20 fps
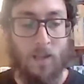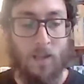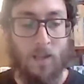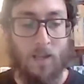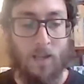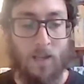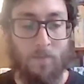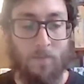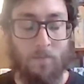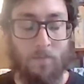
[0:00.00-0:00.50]

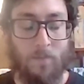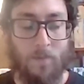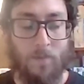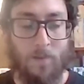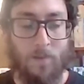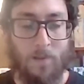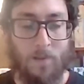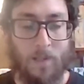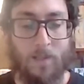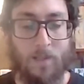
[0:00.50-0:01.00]
As
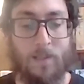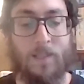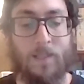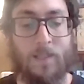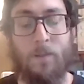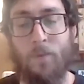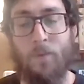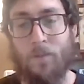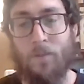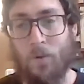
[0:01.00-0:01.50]
I
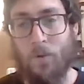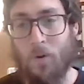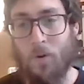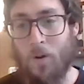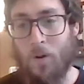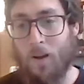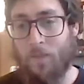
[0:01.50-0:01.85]
said before,